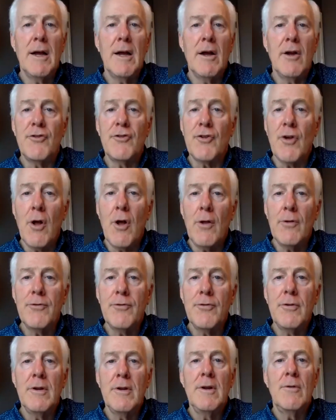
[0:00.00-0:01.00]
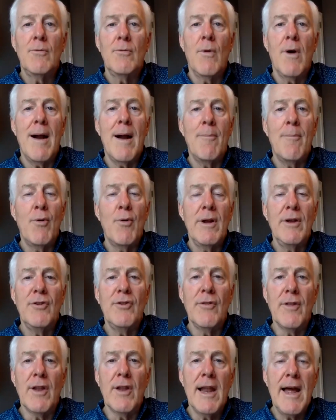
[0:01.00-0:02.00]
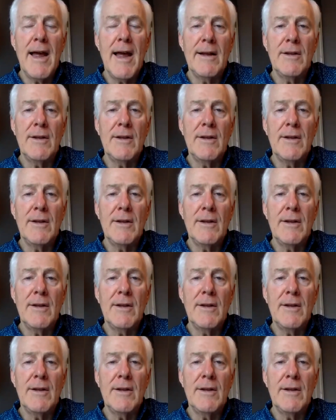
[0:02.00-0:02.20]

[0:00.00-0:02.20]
assaults, robberies, and the like.